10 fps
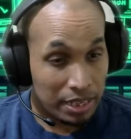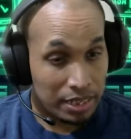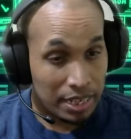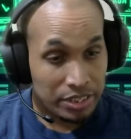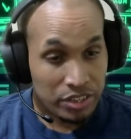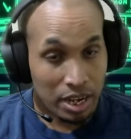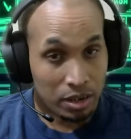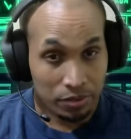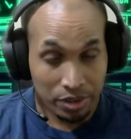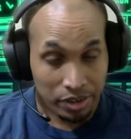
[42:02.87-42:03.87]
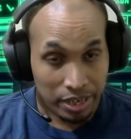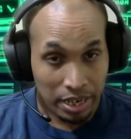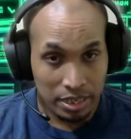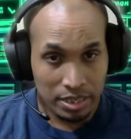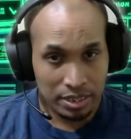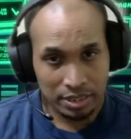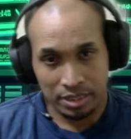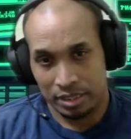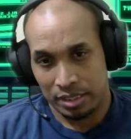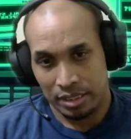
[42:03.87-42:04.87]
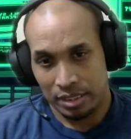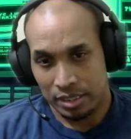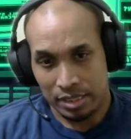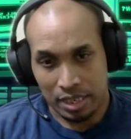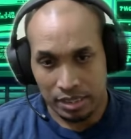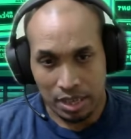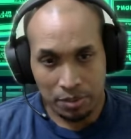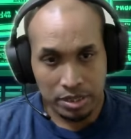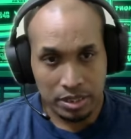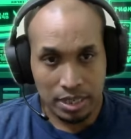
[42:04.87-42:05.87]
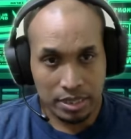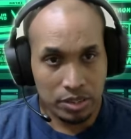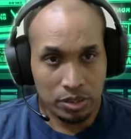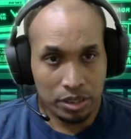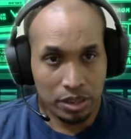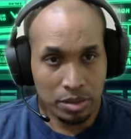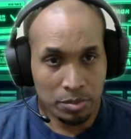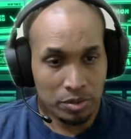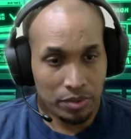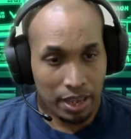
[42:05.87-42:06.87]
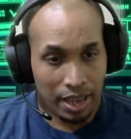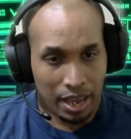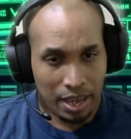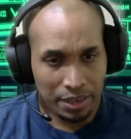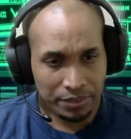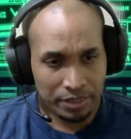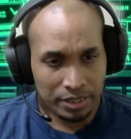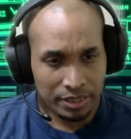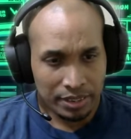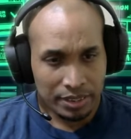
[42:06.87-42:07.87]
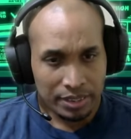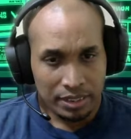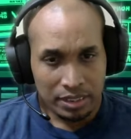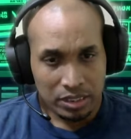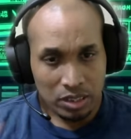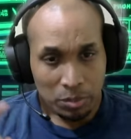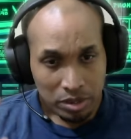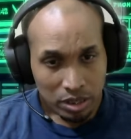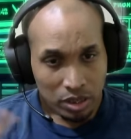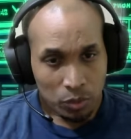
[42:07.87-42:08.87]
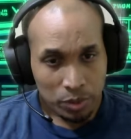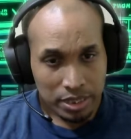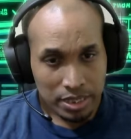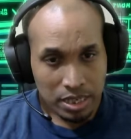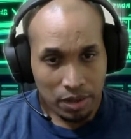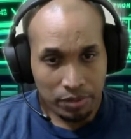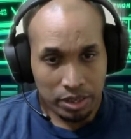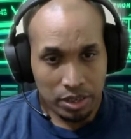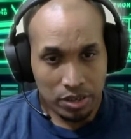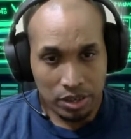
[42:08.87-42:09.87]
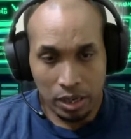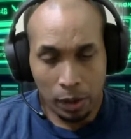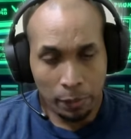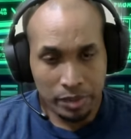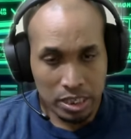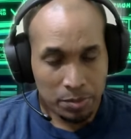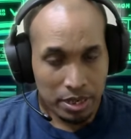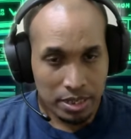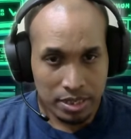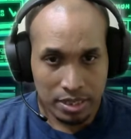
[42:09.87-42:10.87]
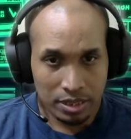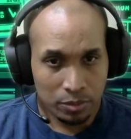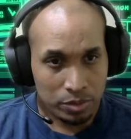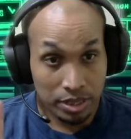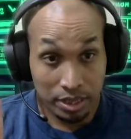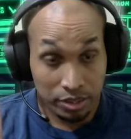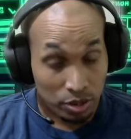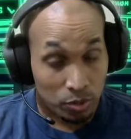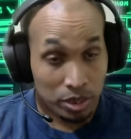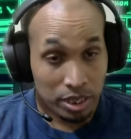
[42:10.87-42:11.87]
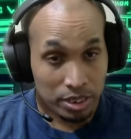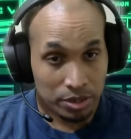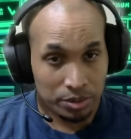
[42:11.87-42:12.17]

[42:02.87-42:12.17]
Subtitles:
that jack over an 8. That's the only other move I have. So I'm gonna go with this 7 here on an empty space, which I don't want to do.